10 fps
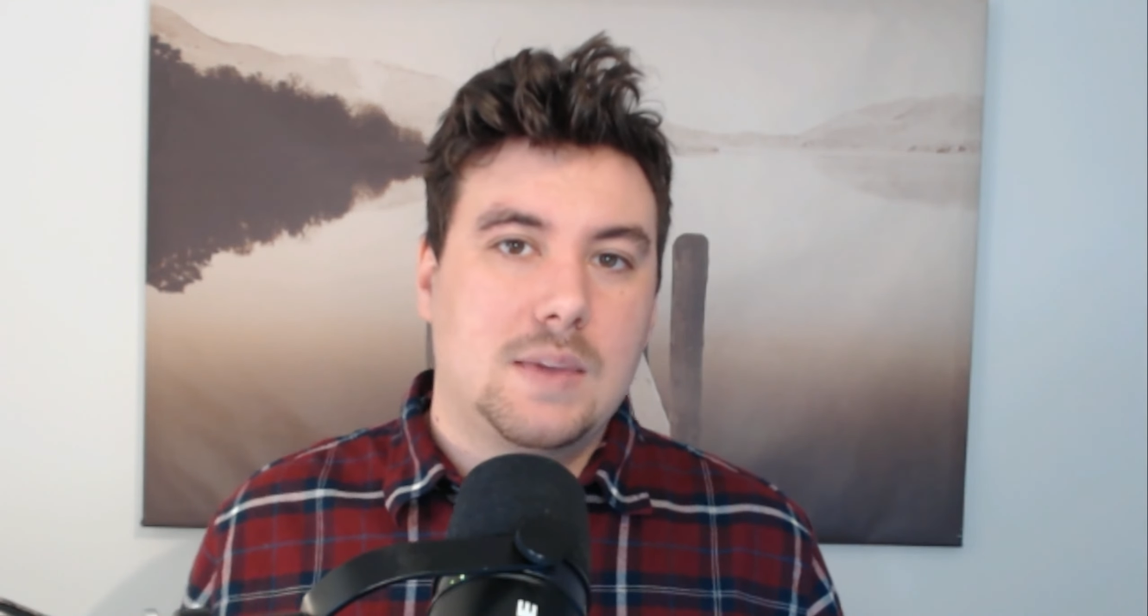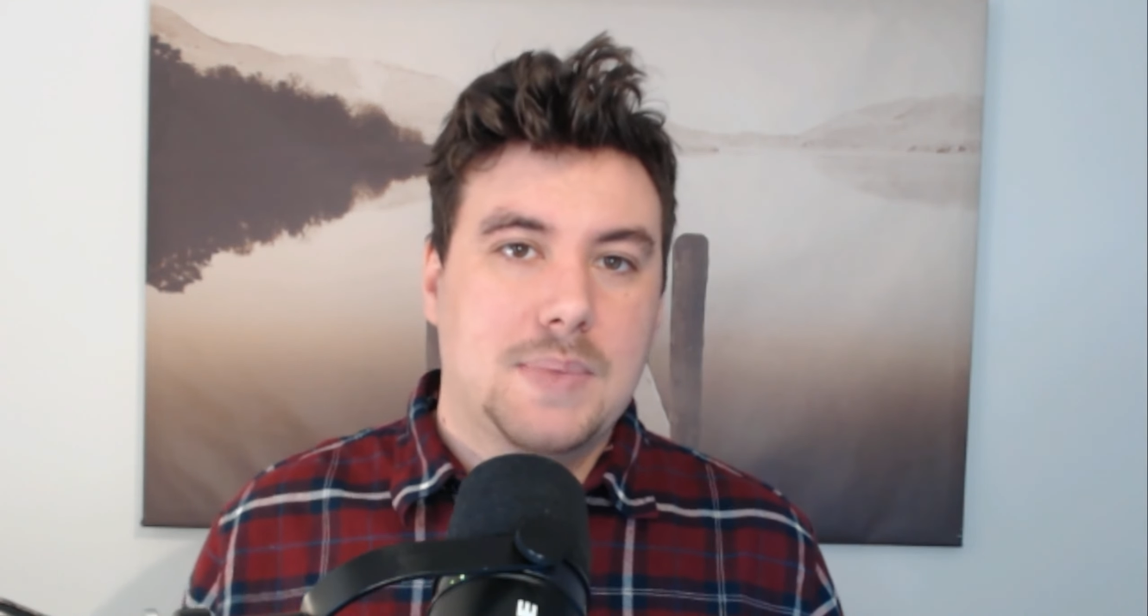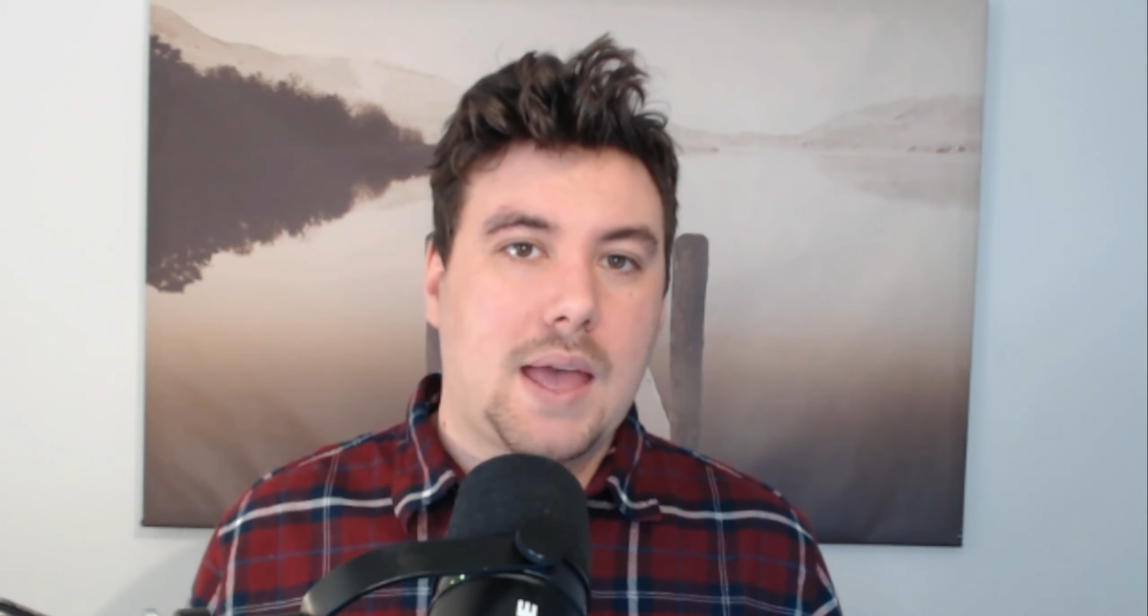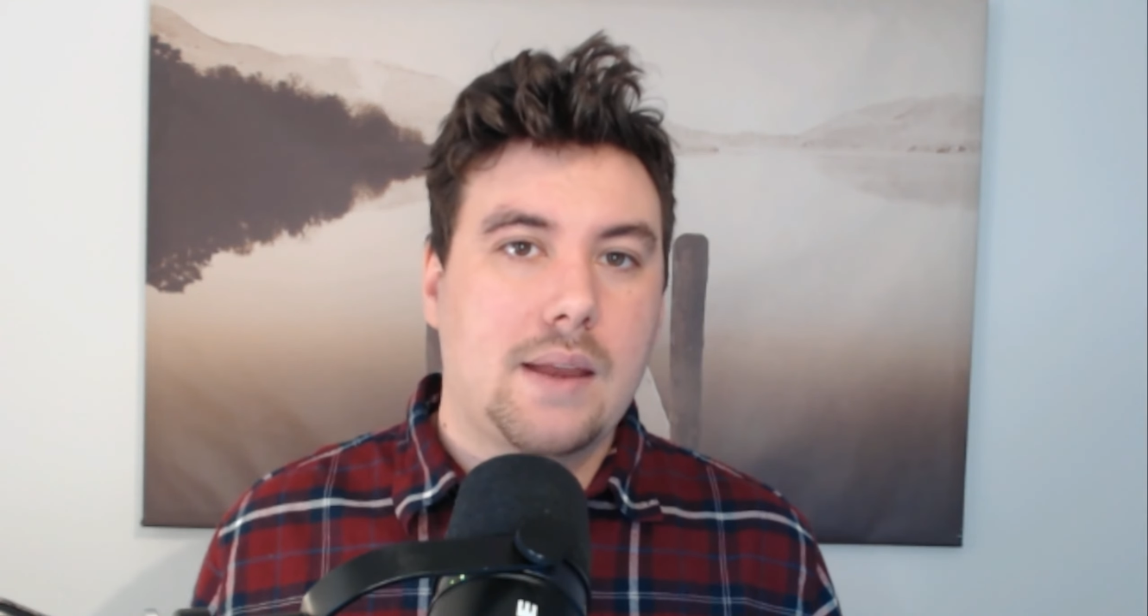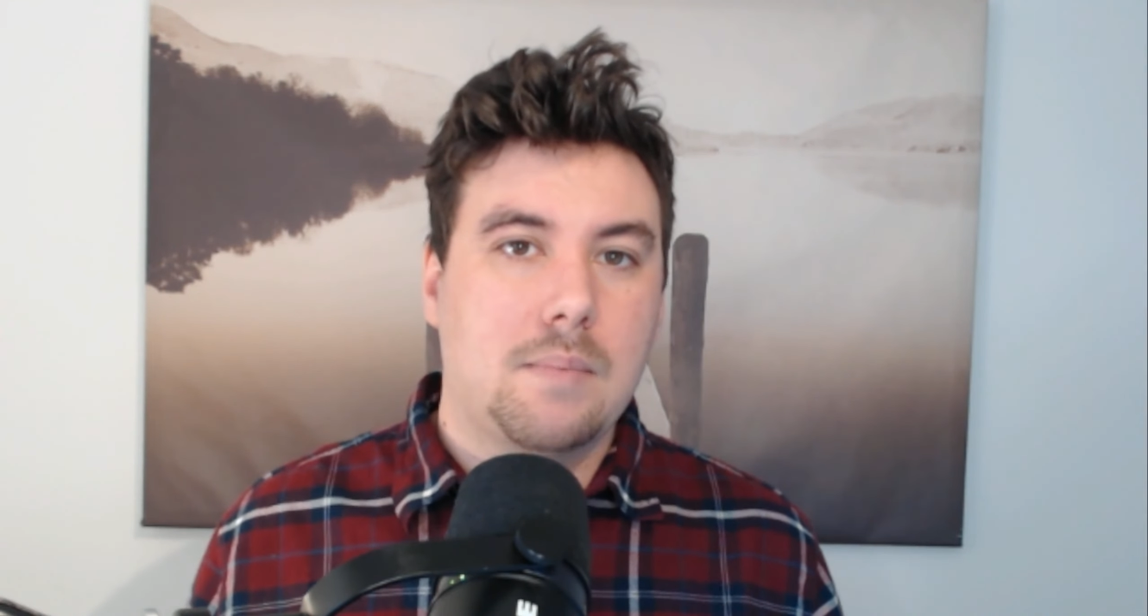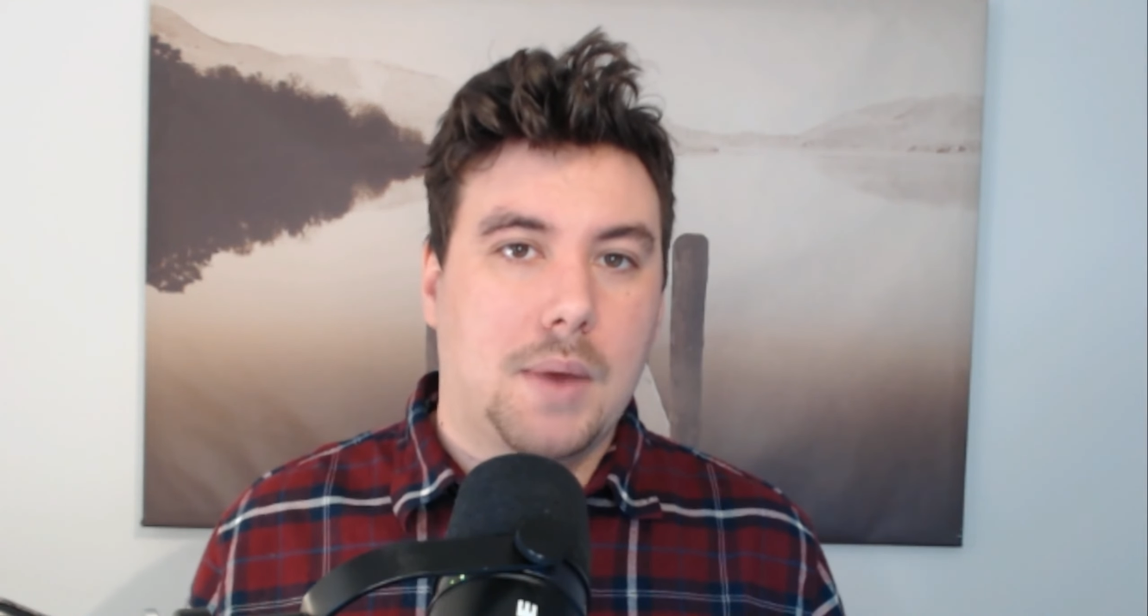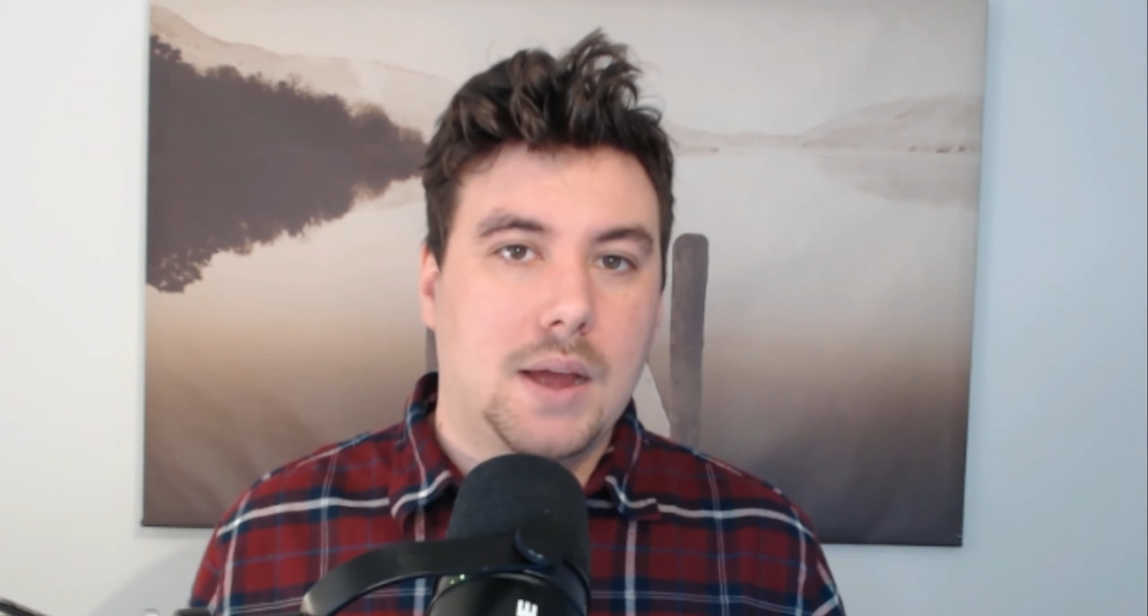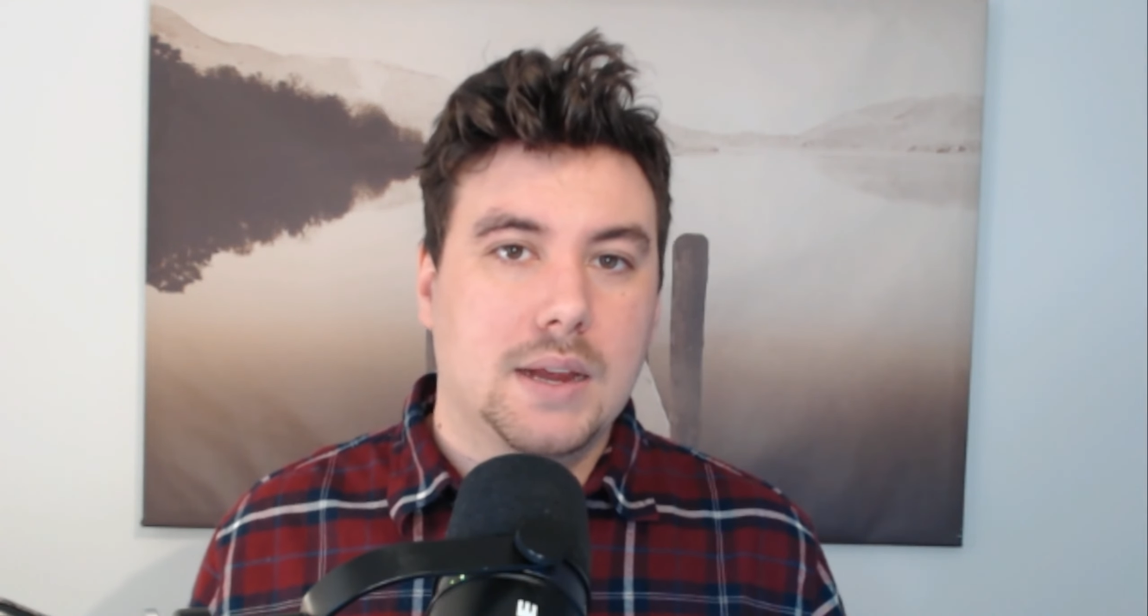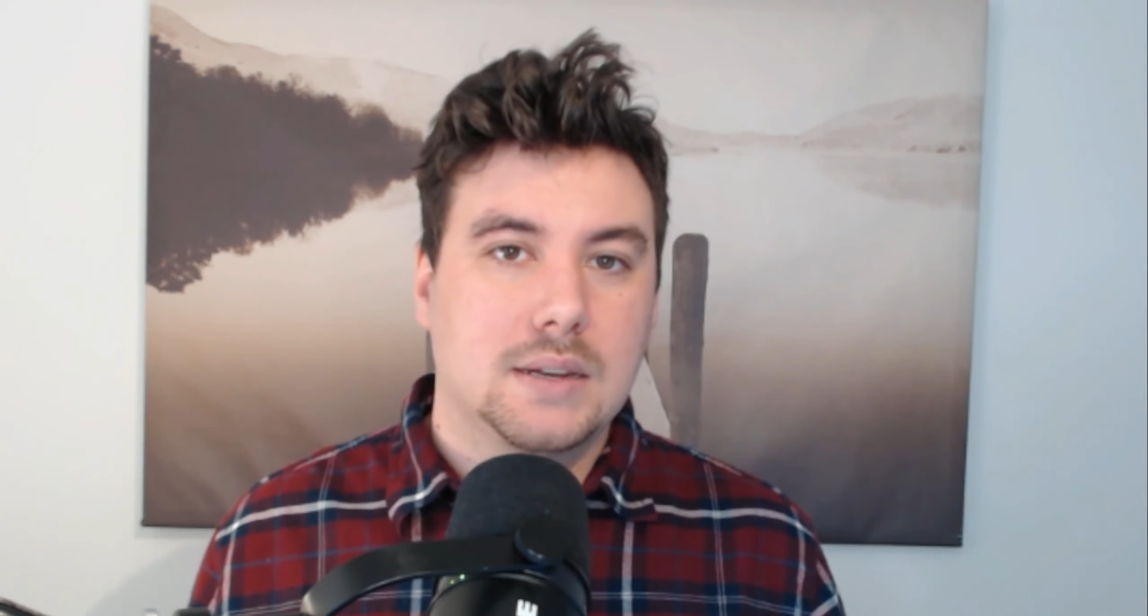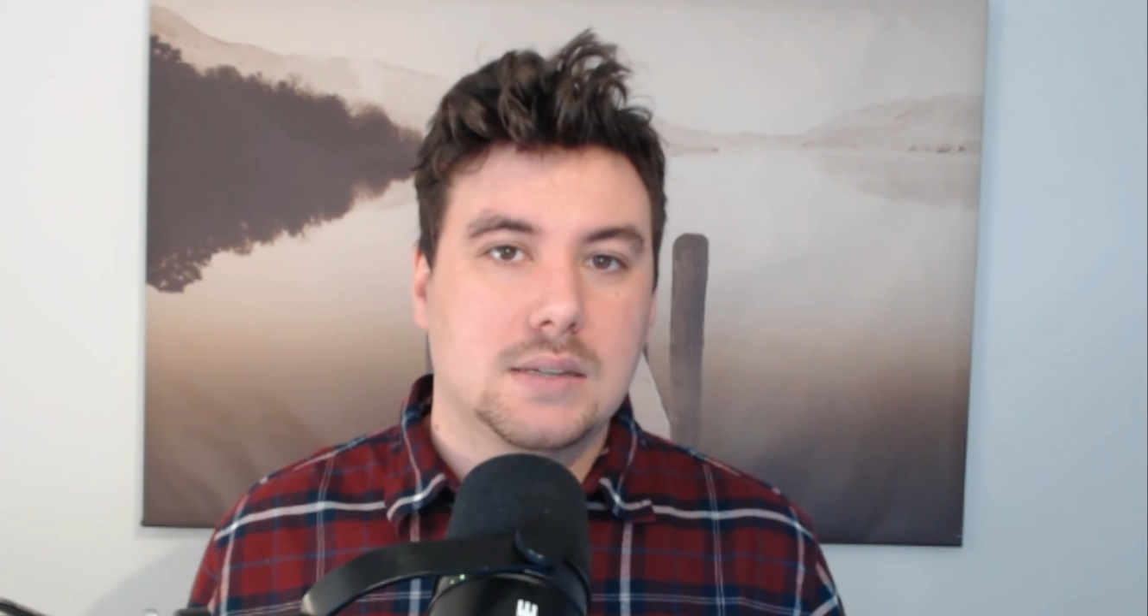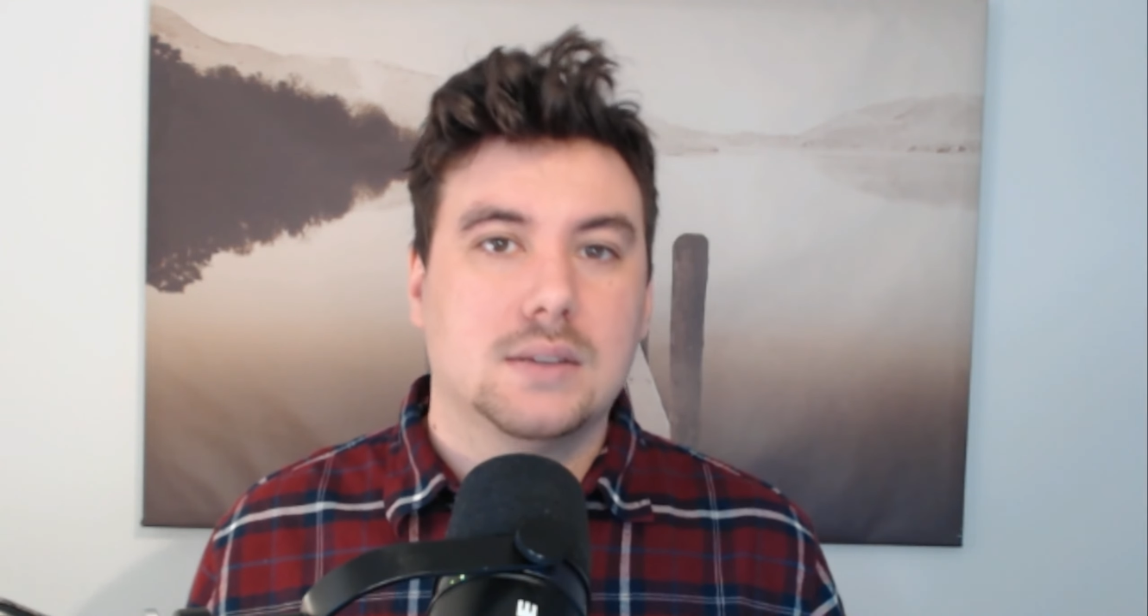that in mind.